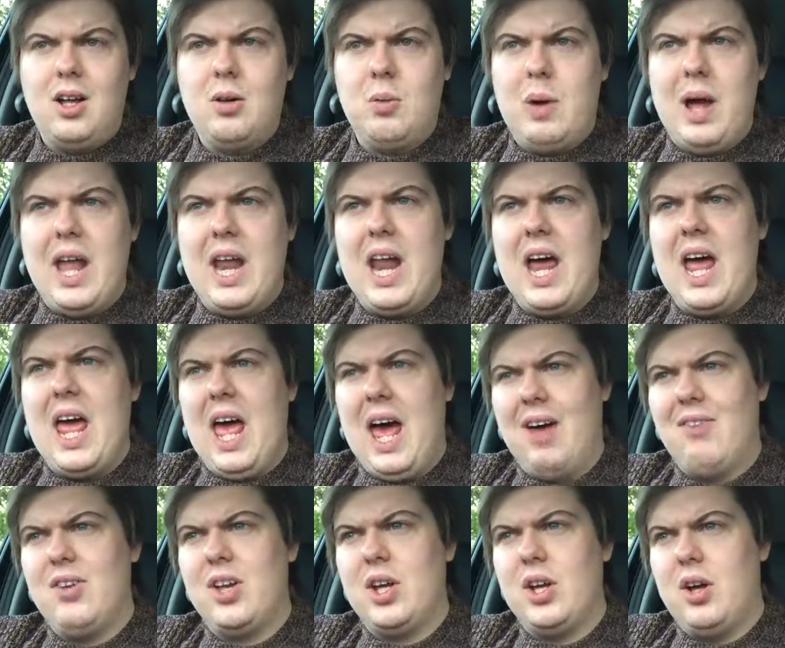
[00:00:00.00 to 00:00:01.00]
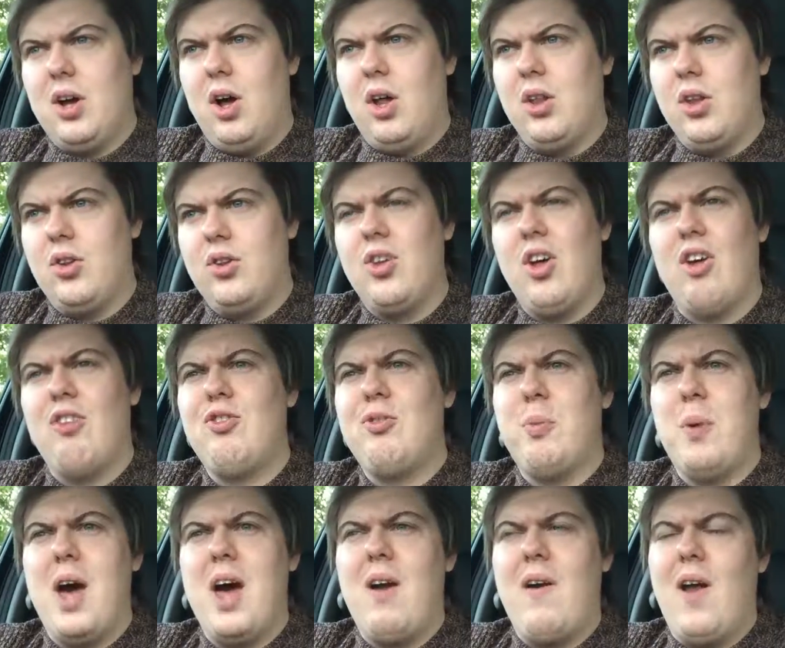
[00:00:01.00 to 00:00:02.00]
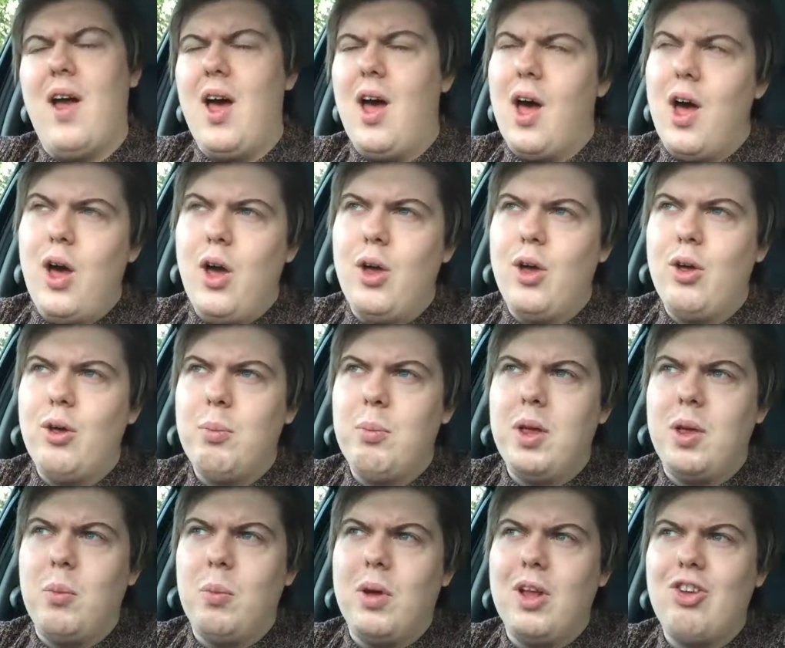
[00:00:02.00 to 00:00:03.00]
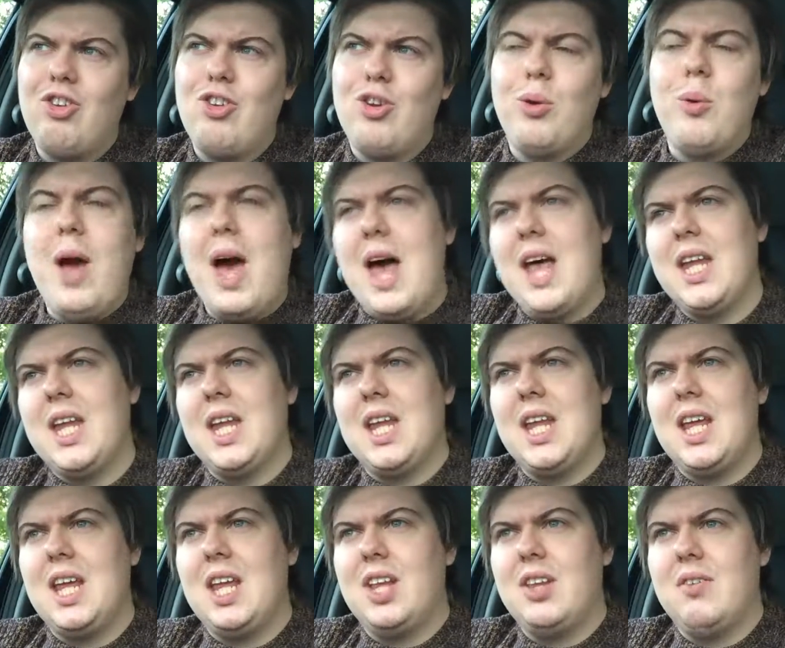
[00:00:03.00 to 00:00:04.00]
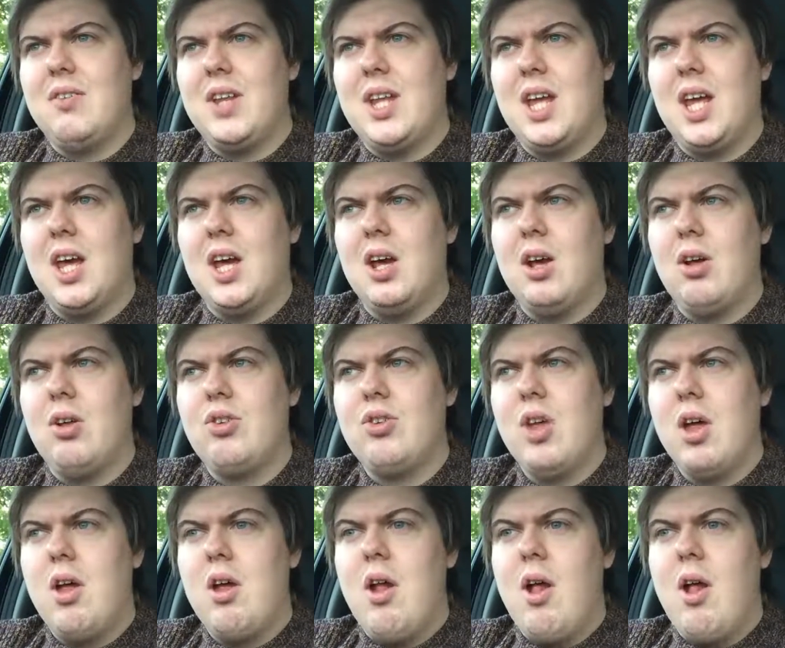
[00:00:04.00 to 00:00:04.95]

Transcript: when I haven't got the software at home in which to edit these videos,